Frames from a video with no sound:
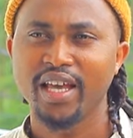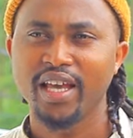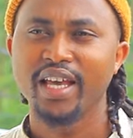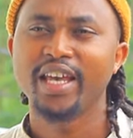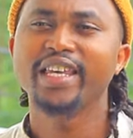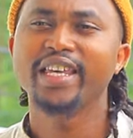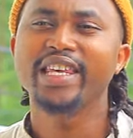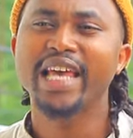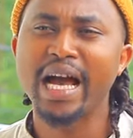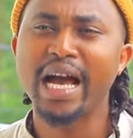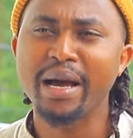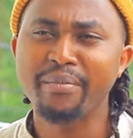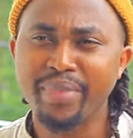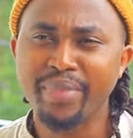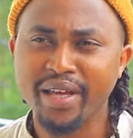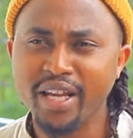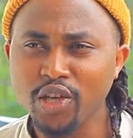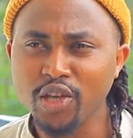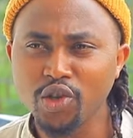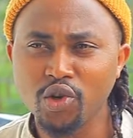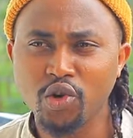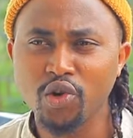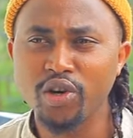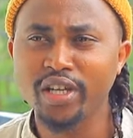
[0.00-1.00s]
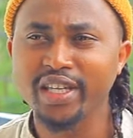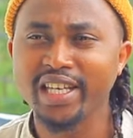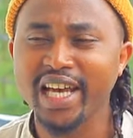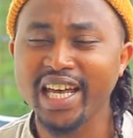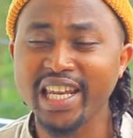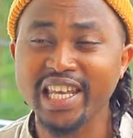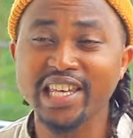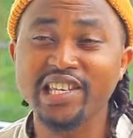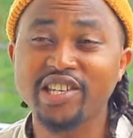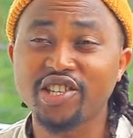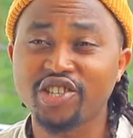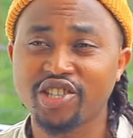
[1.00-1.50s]
iya mbere yo
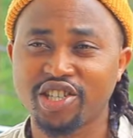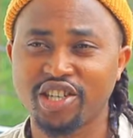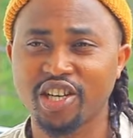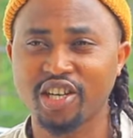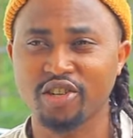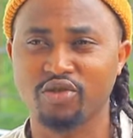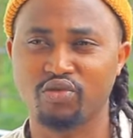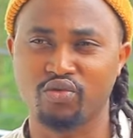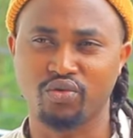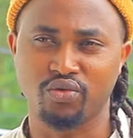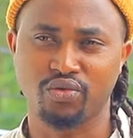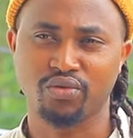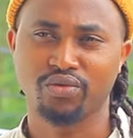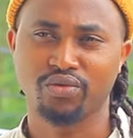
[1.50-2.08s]
yari igishego